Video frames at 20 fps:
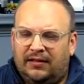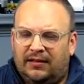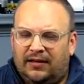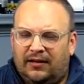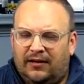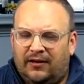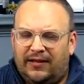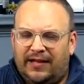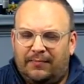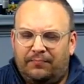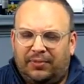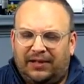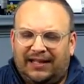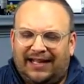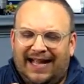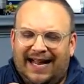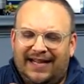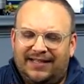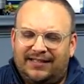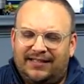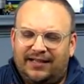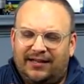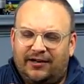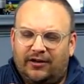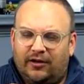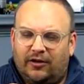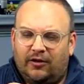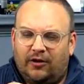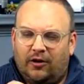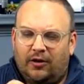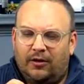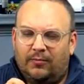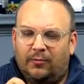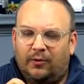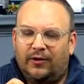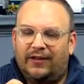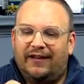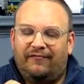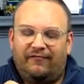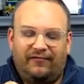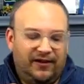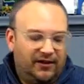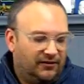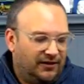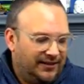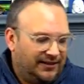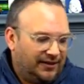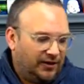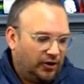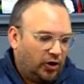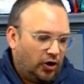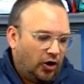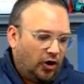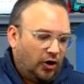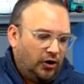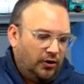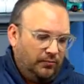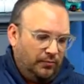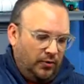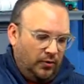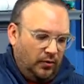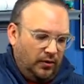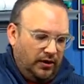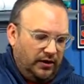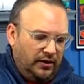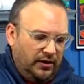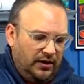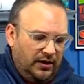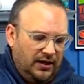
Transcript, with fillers: are they plastic or cardboard? They feel like they're cardboard.